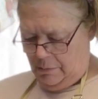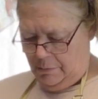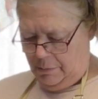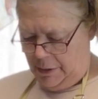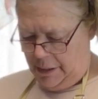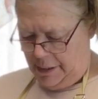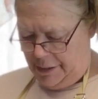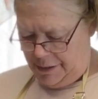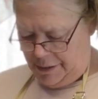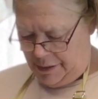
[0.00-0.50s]

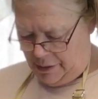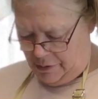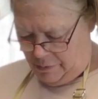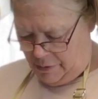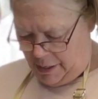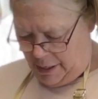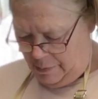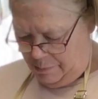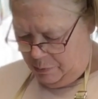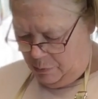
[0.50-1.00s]
plastic
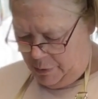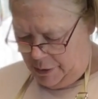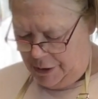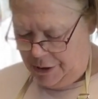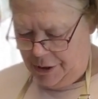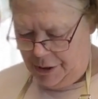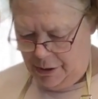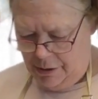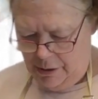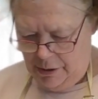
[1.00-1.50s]
wrap,
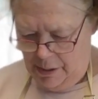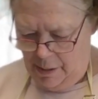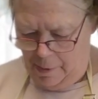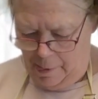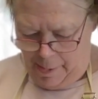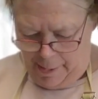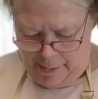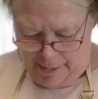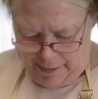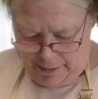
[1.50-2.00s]
which
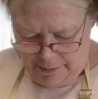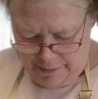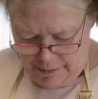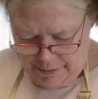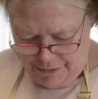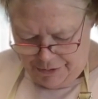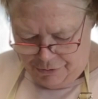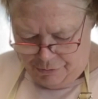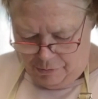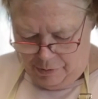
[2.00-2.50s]

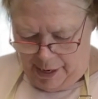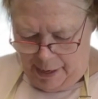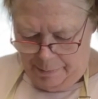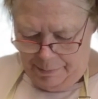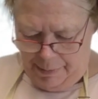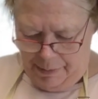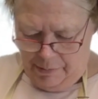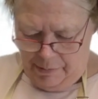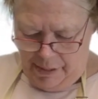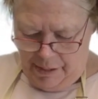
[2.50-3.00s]
is
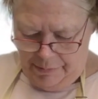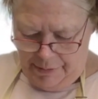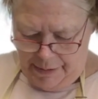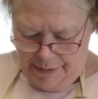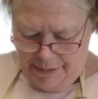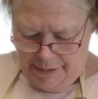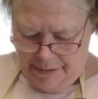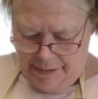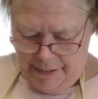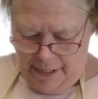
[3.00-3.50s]
wrapping around
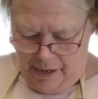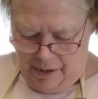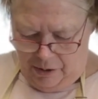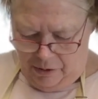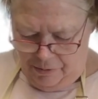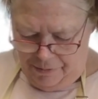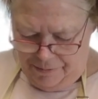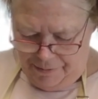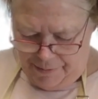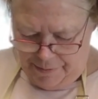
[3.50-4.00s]

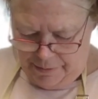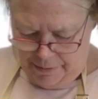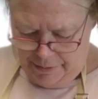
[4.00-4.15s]
itself,